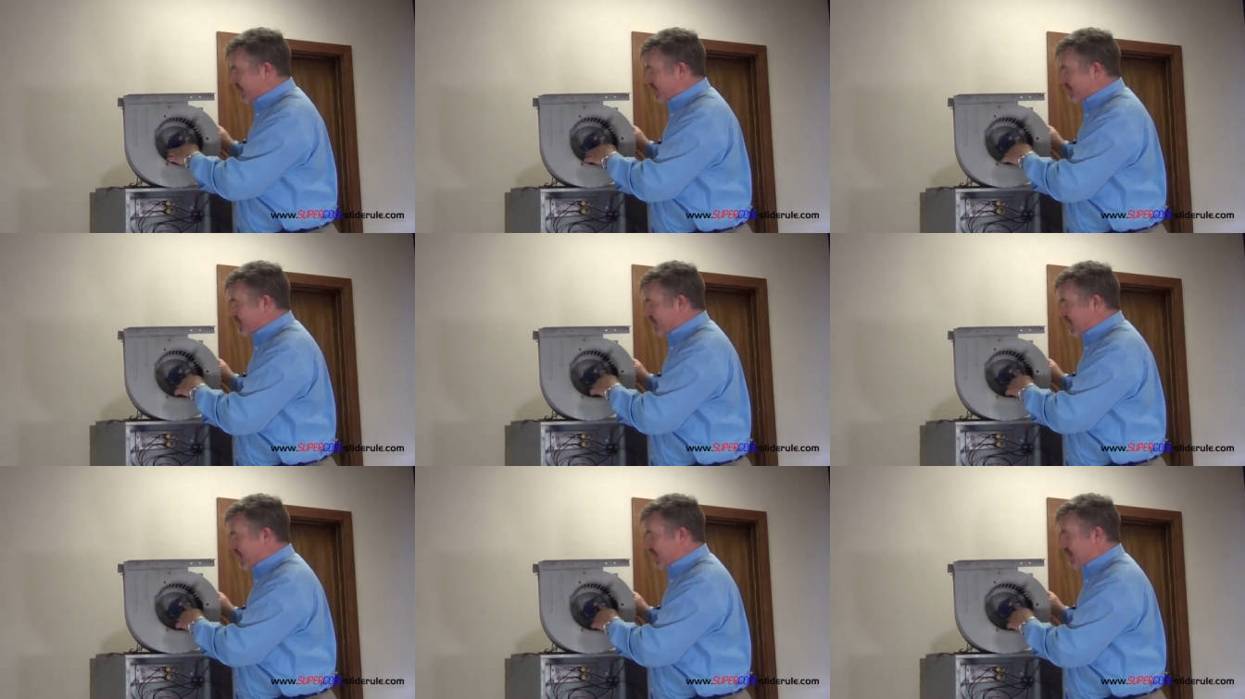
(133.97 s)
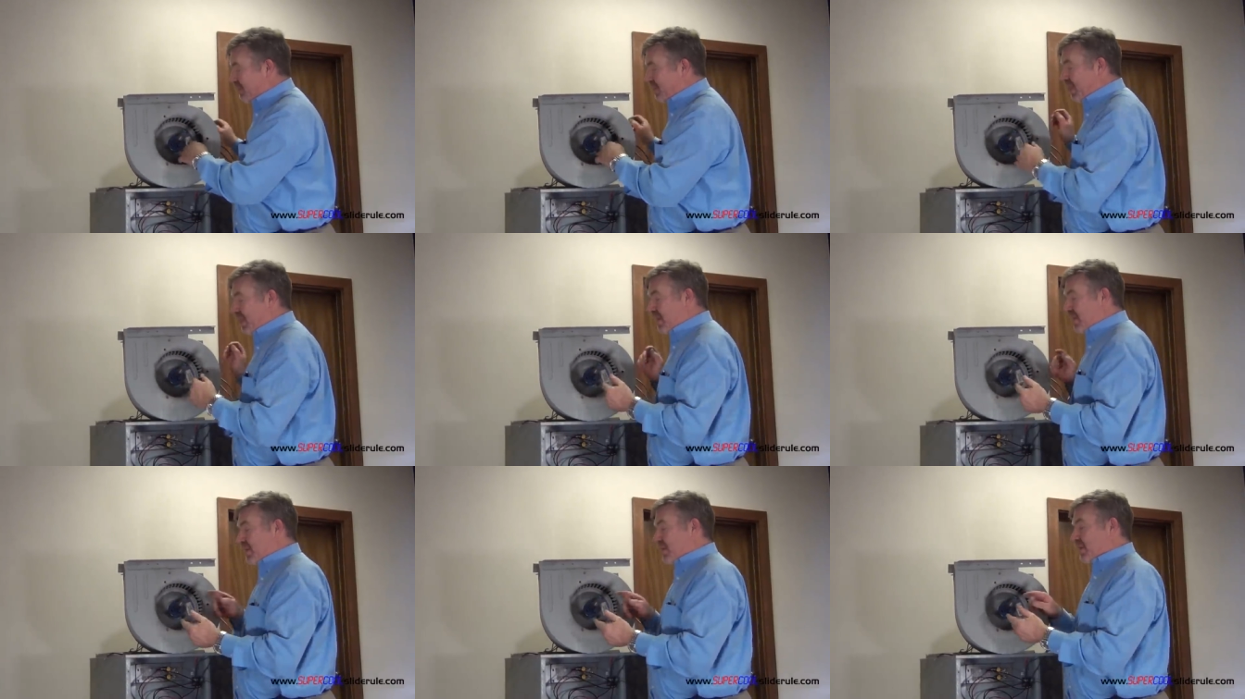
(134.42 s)
wrench on them.
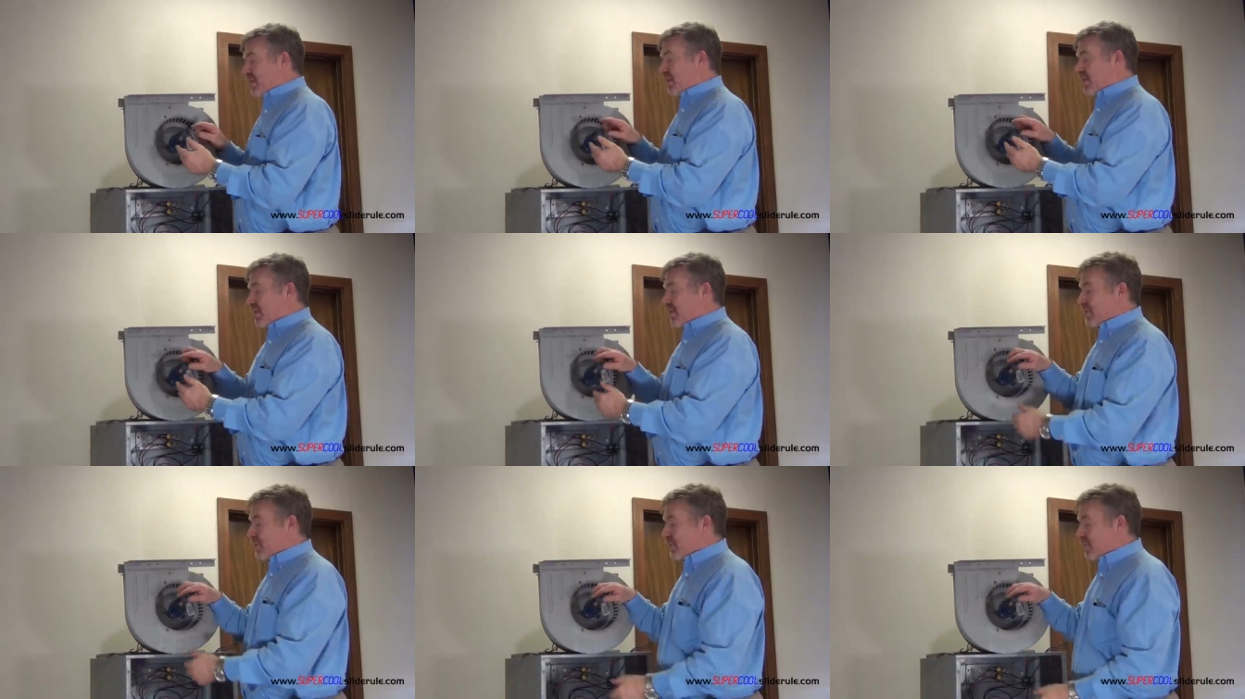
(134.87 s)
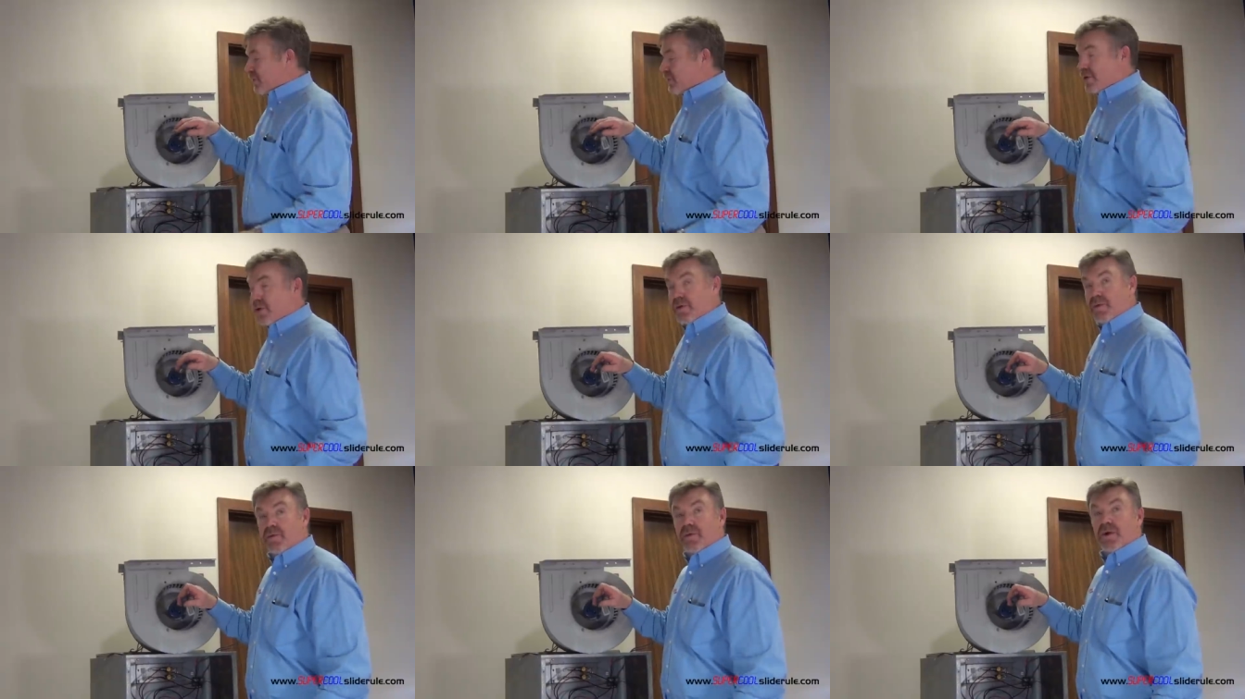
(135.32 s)

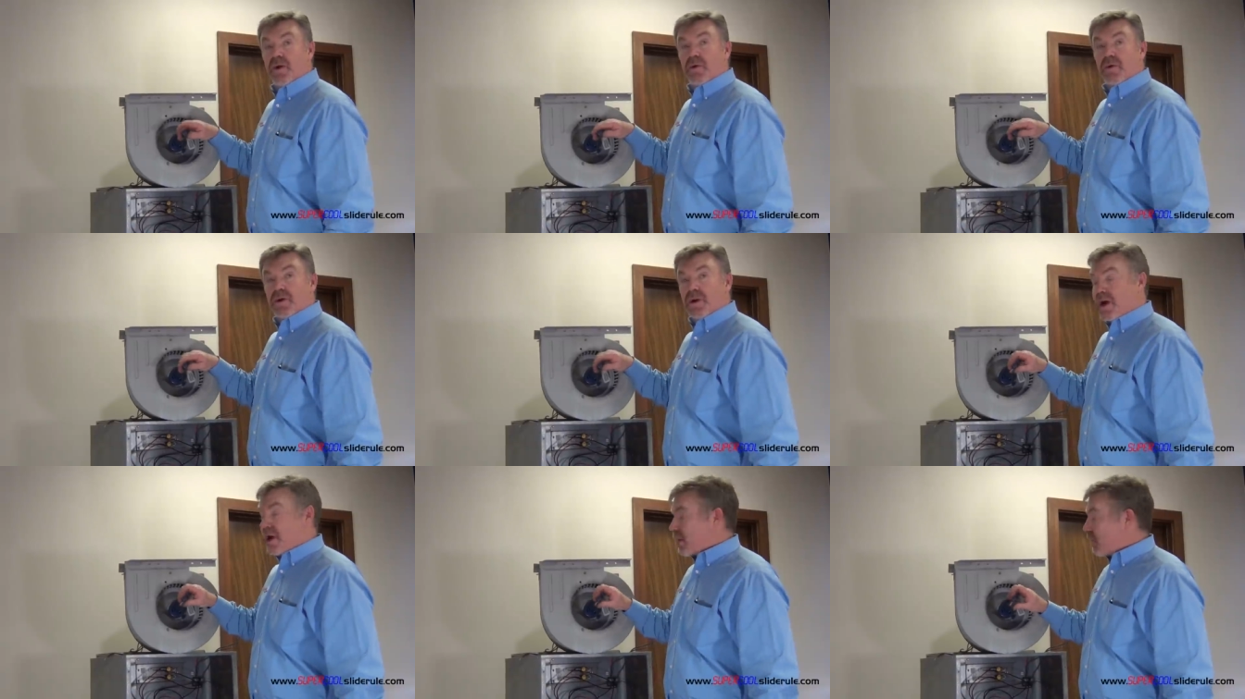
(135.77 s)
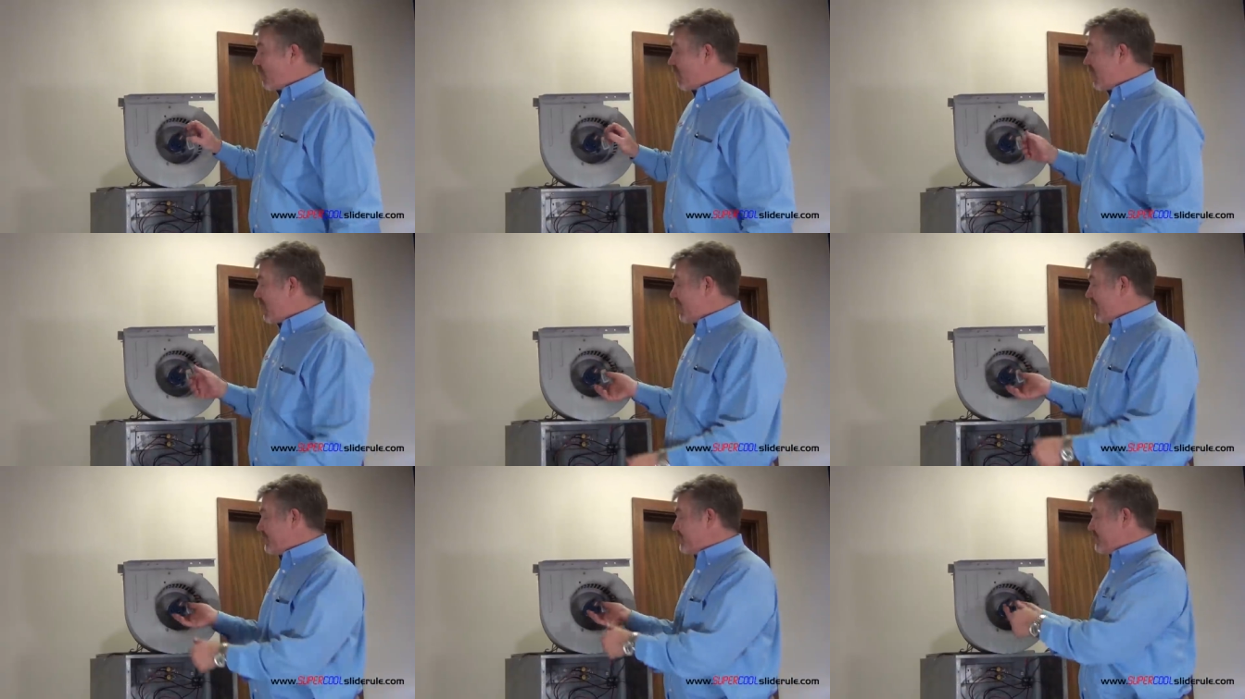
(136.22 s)
You go
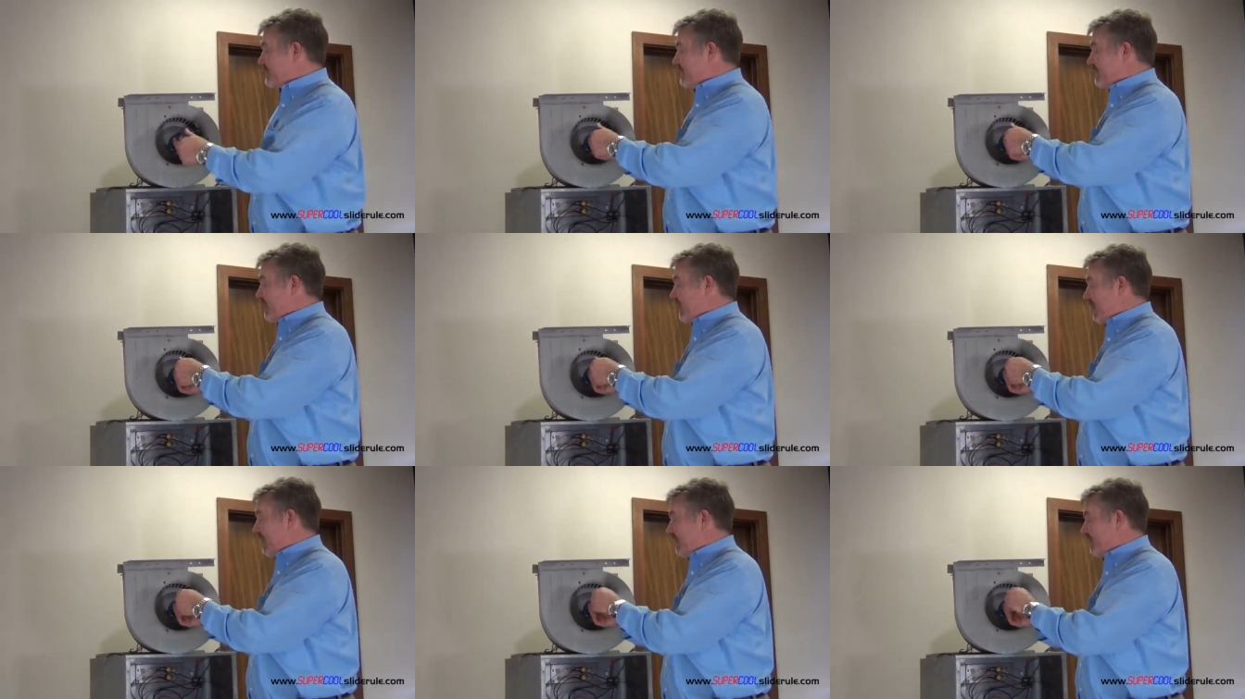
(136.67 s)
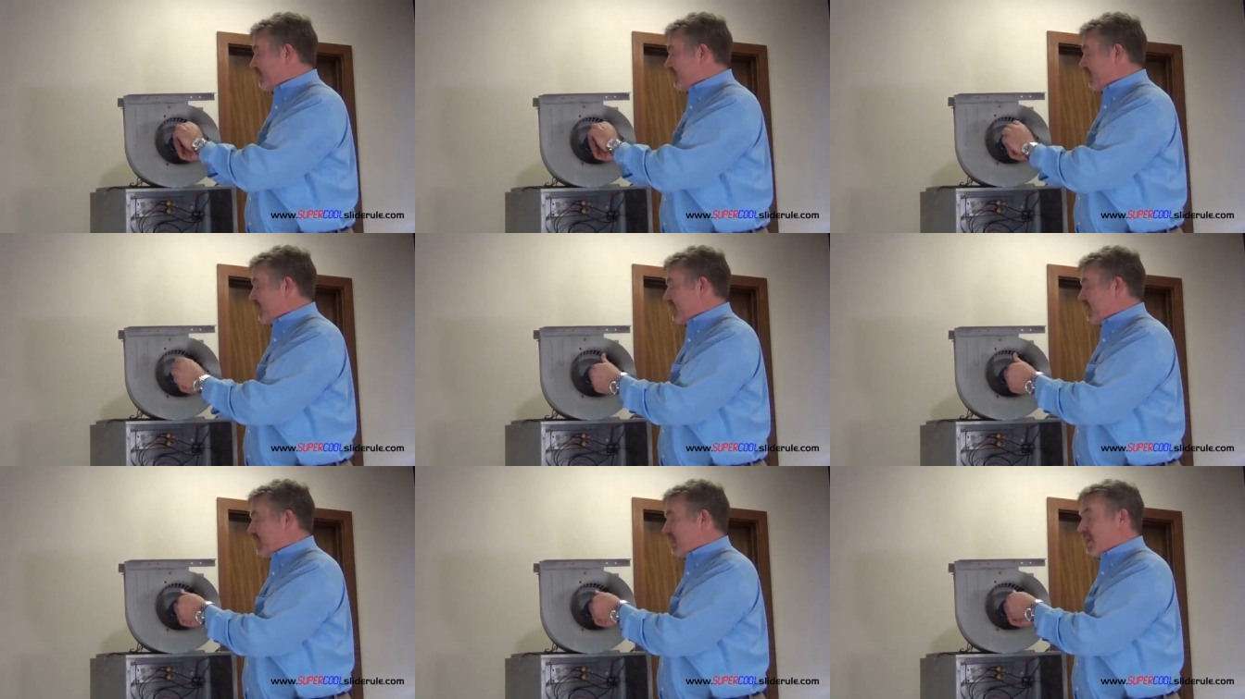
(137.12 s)
clockwise
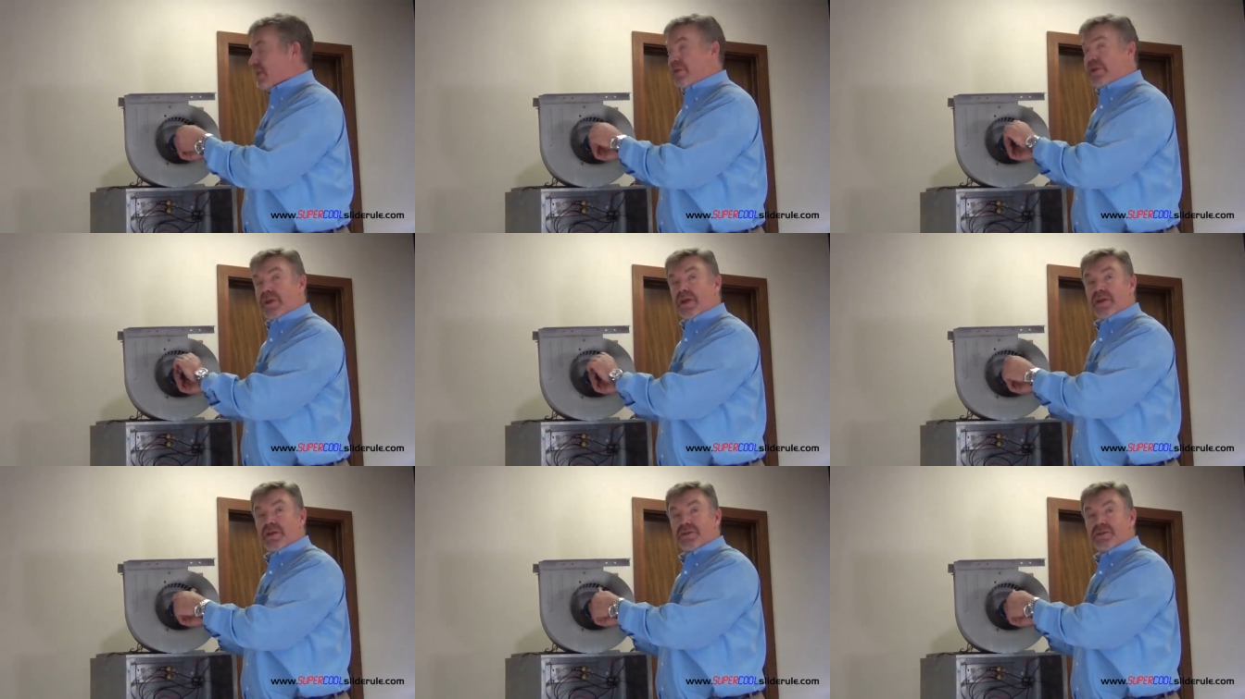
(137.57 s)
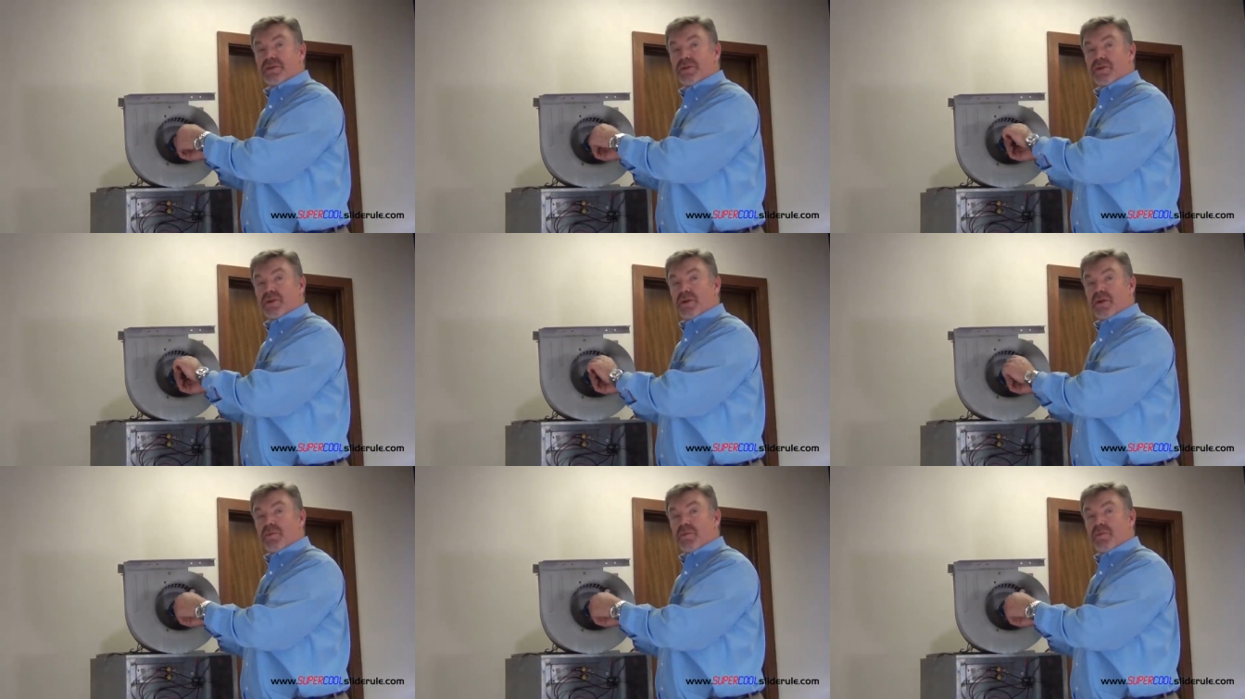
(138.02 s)
on this to